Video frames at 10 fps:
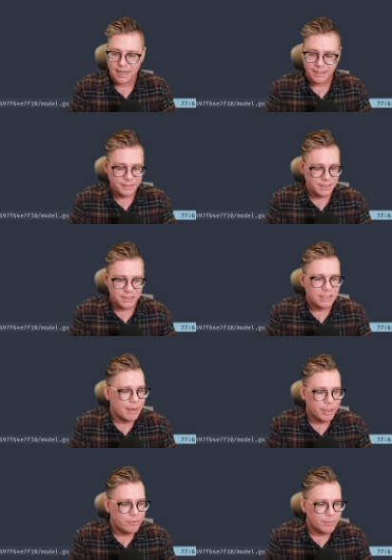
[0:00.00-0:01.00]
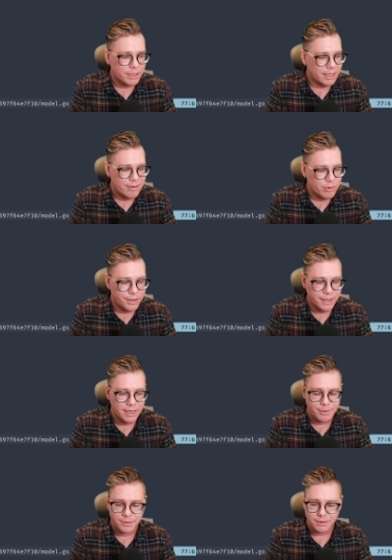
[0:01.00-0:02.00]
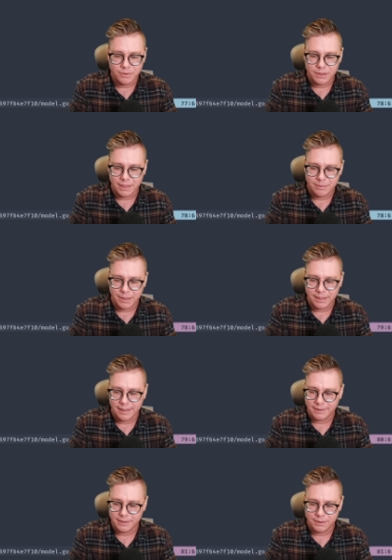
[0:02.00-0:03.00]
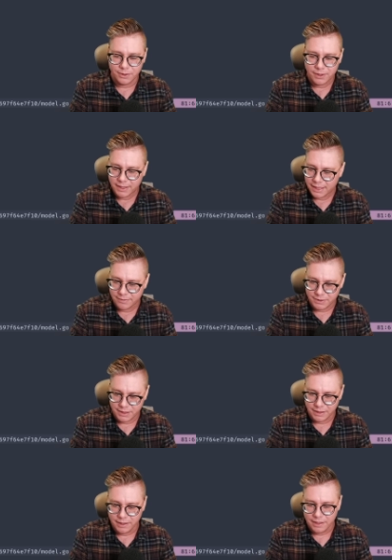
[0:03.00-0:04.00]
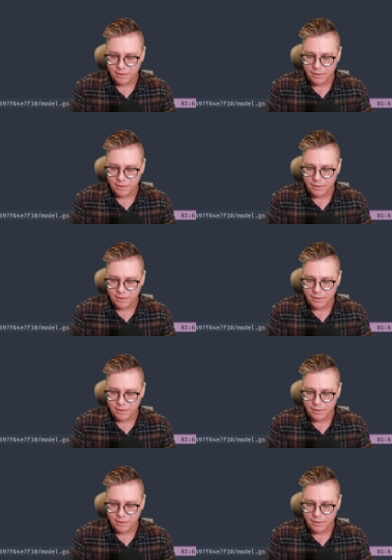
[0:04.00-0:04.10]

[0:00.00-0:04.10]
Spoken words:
And this is just coming from a library that I'm using for sentiment analysis. So you can kind of see